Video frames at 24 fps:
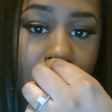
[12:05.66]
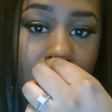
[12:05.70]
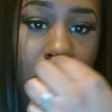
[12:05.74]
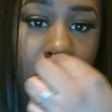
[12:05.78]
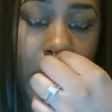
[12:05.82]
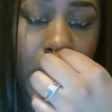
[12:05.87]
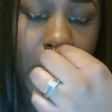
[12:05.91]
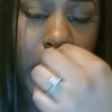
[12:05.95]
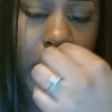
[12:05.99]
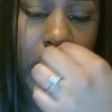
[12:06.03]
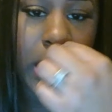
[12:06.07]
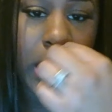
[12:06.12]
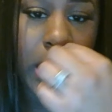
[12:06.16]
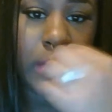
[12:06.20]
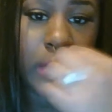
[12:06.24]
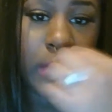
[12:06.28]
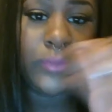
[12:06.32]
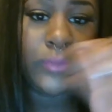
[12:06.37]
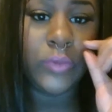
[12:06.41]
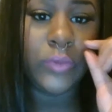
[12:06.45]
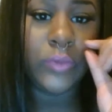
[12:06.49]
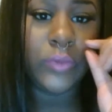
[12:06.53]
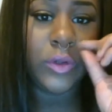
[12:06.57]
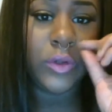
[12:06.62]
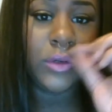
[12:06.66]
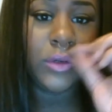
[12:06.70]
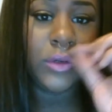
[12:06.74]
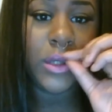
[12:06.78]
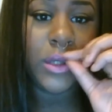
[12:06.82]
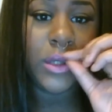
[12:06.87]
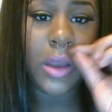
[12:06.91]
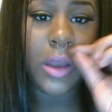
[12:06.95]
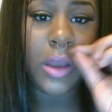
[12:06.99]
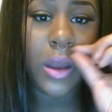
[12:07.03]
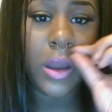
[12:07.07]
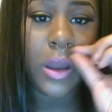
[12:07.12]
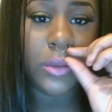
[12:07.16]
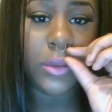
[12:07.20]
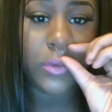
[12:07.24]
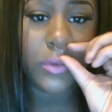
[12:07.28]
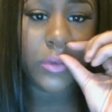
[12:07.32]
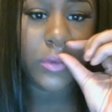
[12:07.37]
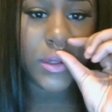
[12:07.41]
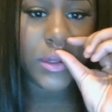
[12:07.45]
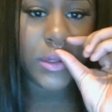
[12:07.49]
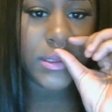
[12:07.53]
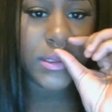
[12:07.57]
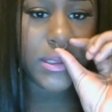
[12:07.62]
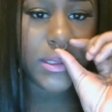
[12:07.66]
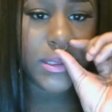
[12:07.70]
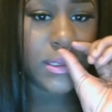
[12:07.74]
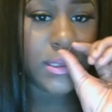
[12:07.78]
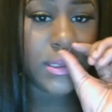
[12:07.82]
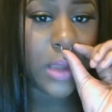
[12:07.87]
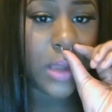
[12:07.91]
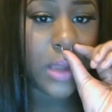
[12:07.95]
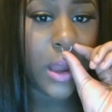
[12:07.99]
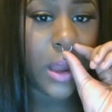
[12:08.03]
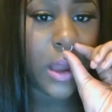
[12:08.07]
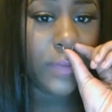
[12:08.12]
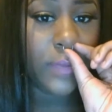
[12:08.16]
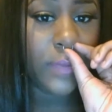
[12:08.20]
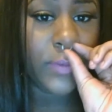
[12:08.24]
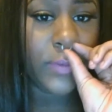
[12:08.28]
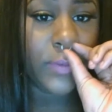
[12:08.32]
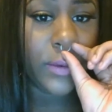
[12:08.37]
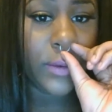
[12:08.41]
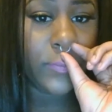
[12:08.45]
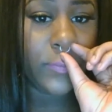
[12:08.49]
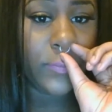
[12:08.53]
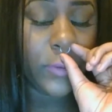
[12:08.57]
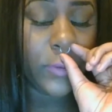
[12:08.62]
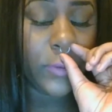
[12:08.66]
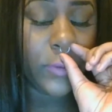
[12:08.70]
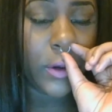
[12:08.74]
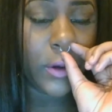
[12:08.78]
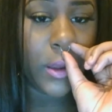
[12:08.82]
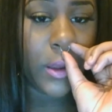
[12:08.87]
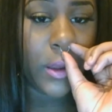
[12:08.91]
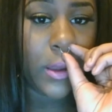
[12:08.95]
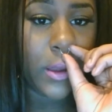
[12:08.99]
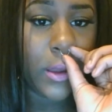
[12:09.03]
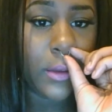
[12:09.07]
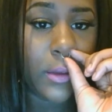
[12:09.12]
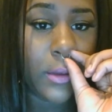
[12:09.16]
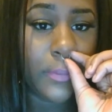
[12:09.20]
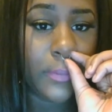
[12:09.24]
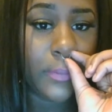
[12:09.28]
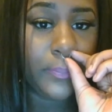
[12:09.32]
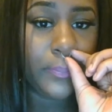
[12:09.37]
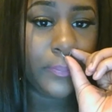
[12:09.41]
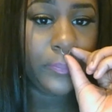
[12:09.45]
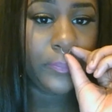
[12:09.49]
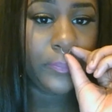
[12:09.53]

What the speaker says: and you get all the crusties off of your um